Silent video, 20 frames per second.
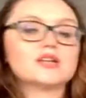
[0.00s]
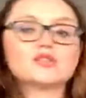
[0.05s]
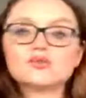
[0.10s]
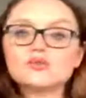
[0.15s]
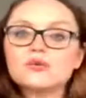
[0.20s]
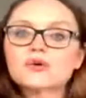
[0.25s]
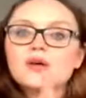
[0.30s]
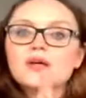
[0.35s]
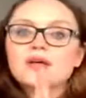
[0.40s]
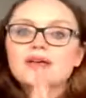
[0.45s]

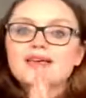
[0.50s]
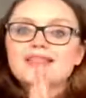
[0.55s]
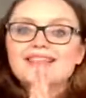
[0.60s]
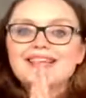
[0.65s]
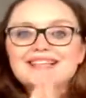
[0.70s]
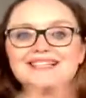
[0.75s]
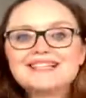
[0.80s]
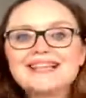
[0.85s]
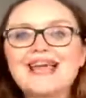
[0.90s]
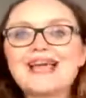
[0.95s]
So the
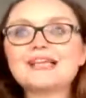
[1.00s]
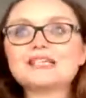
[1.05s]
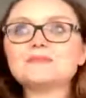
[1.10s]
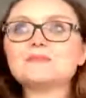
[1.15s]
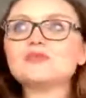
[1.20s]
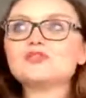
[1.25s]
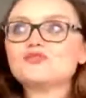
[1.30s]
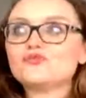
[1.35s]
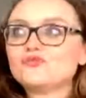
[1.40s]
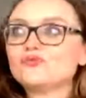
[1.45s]

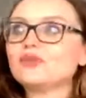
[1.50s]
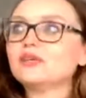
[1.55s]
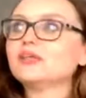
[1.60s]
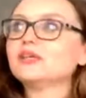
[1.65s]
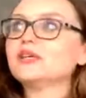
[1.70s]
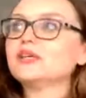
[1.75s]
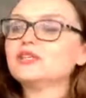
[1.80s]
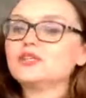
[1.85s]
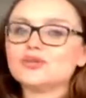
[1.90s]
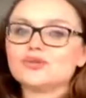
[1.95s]
assessments
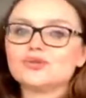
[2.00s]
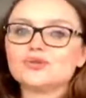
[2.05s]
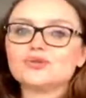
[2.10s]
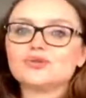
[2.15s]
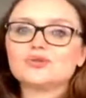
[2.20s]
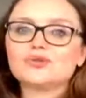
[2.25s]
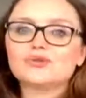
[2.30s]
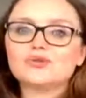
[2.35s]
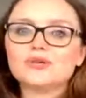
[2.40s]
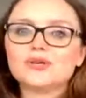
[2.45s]
really
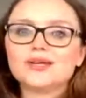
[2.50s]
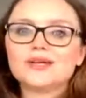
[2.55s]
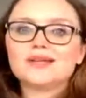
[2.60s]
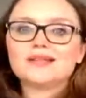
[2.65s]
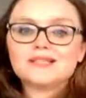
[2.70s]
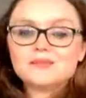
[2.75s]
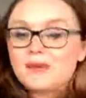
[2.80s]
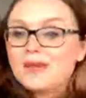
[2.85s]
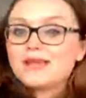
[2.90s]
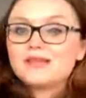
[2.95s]
do
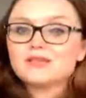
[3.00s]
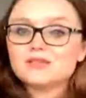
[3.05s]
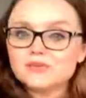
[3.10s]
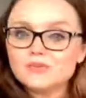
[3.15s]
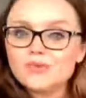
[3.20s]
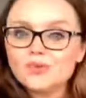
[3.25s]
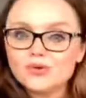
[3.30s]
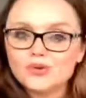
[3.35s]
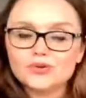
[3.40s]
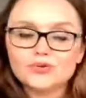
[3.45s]
depend on
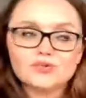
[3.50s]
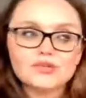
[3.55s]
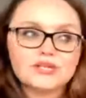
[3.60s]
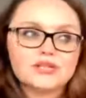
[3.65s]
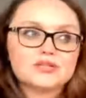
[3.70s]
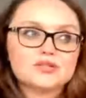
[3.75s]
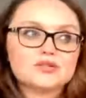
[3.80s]
what you need.